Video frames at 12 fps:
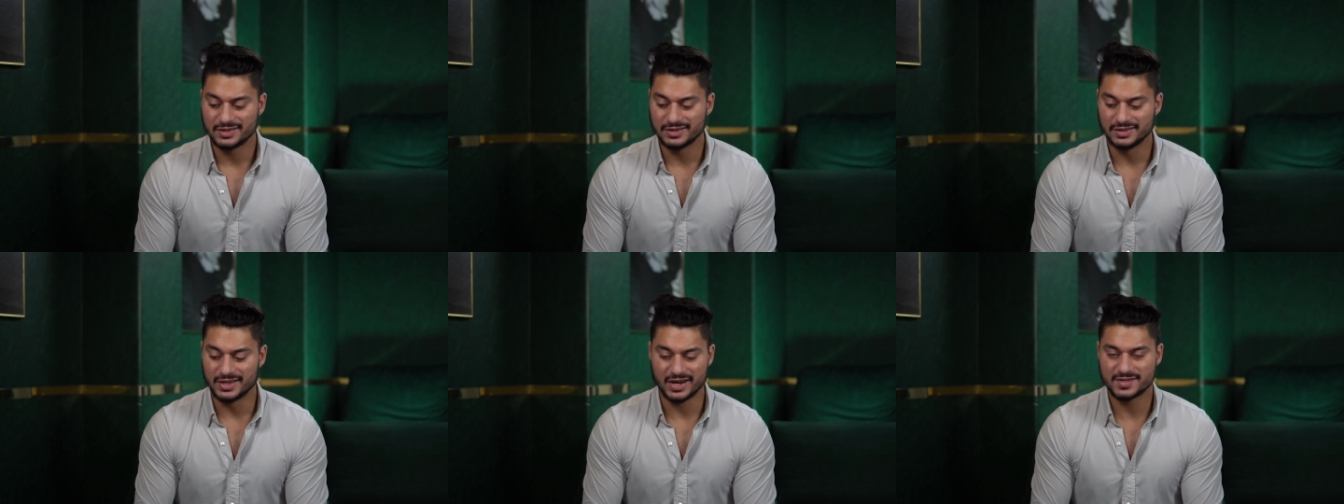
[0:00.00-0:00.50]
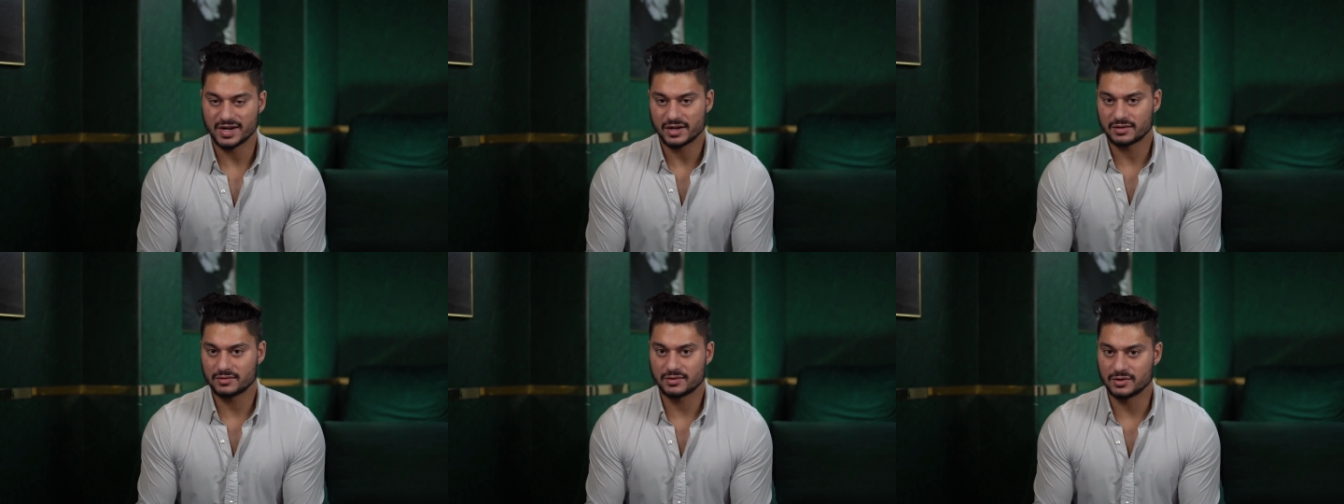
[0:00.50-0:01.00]
that is
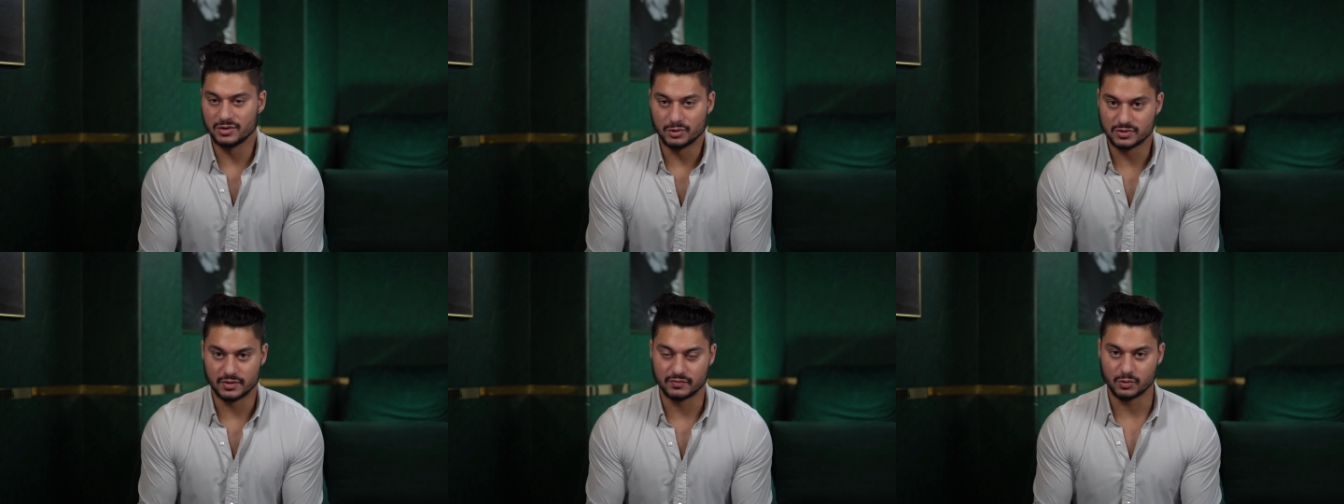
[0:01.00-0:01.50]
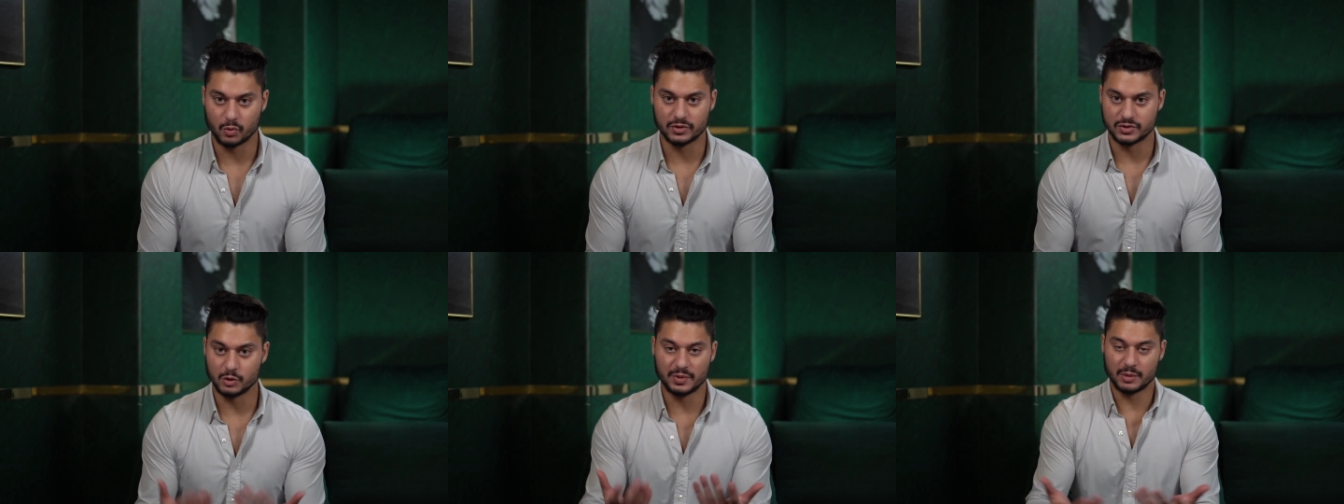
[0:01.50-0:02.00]
not conducive
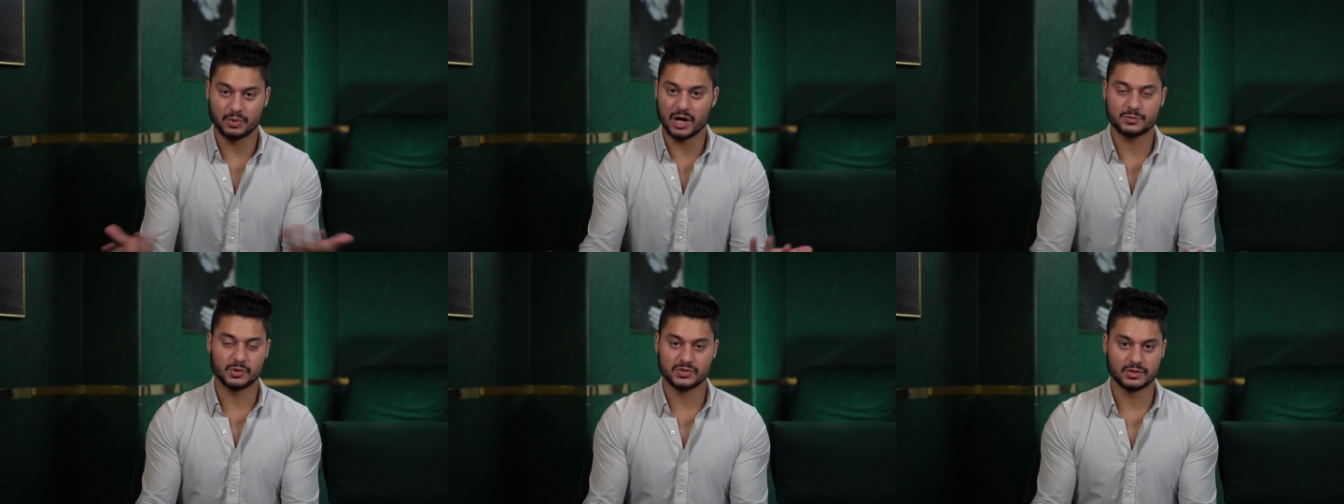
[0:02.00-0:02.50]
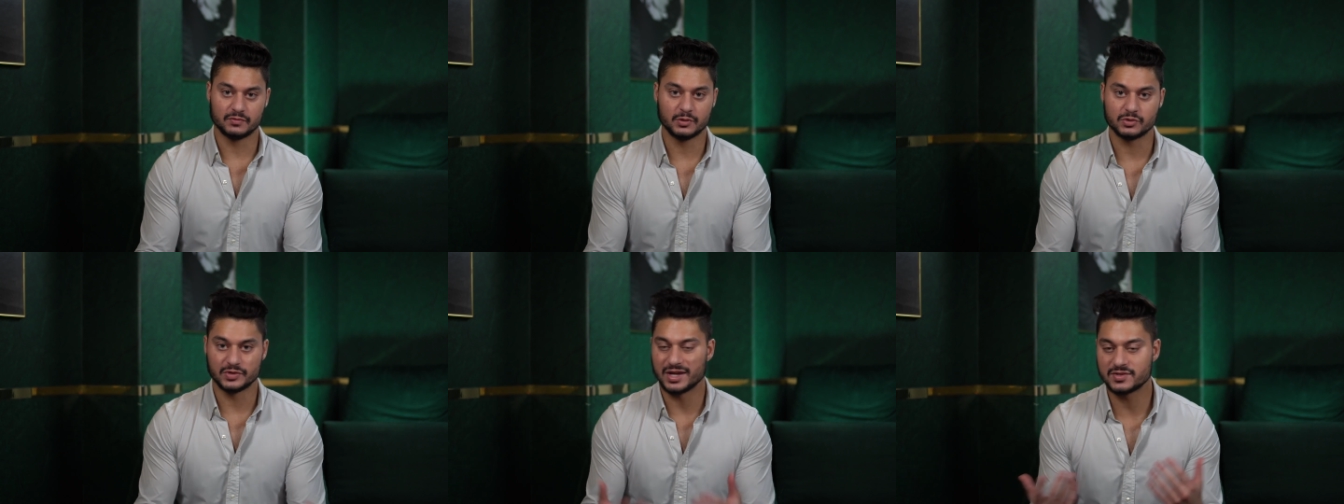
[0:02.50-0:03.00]
towards you being prosperous in the
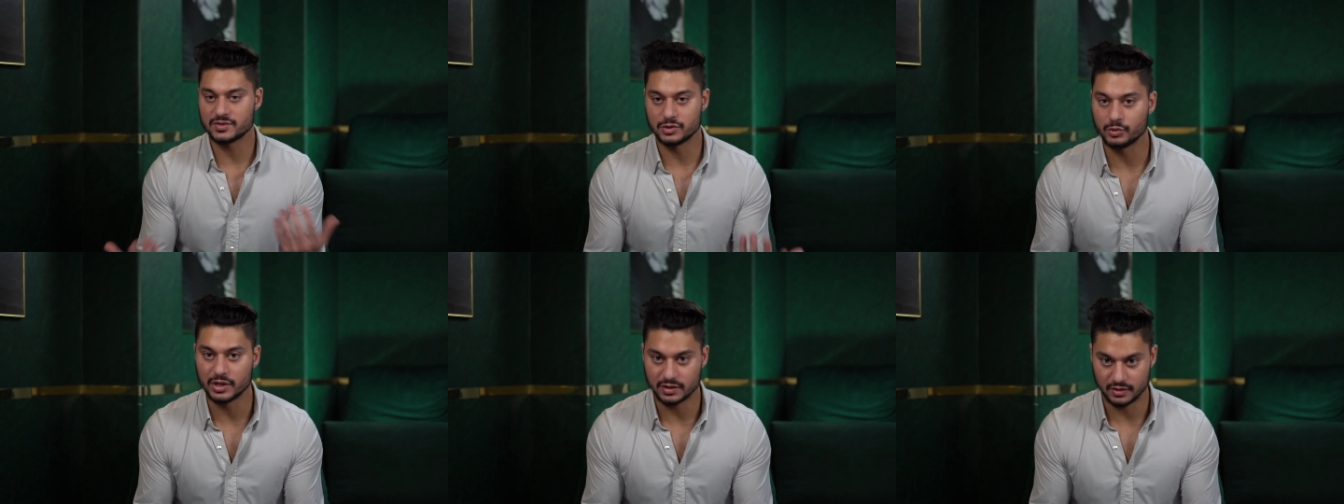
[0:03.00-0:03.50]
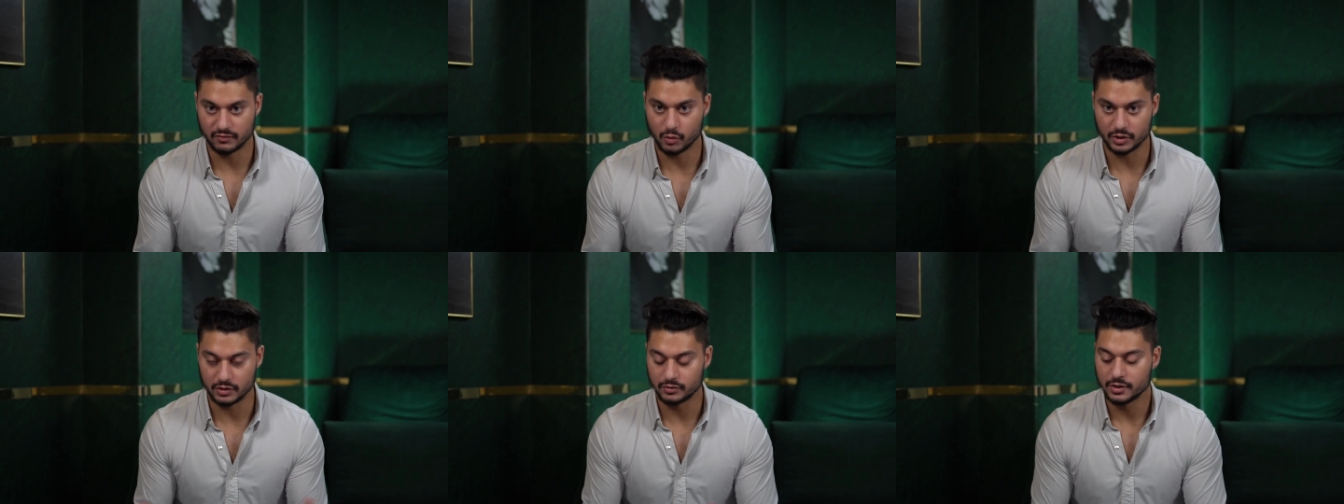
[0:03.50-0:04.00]
future. That doesn't do anything
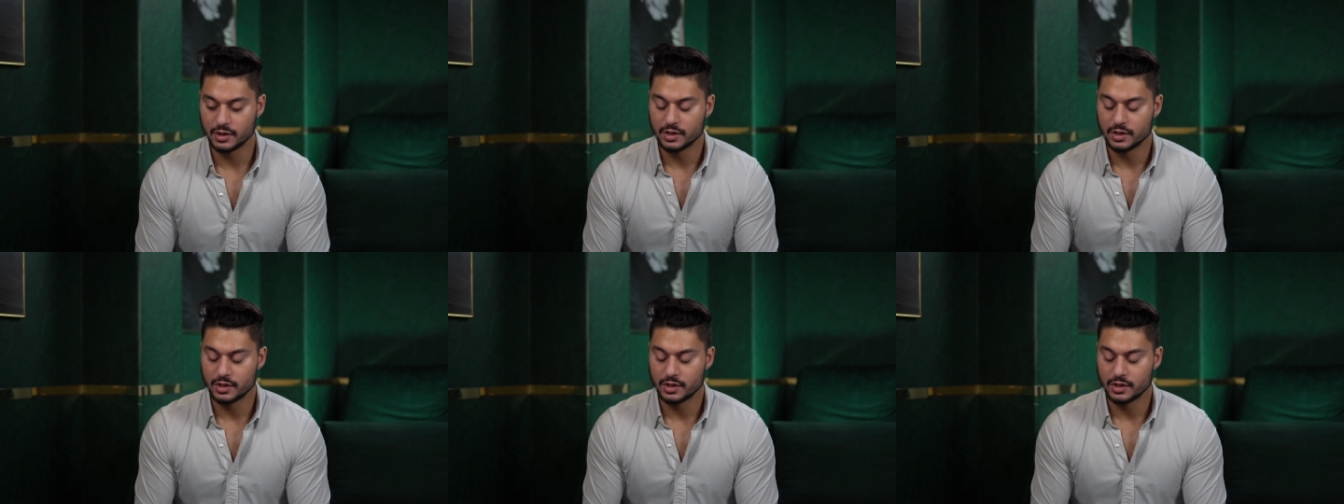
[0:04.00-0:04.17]
for you.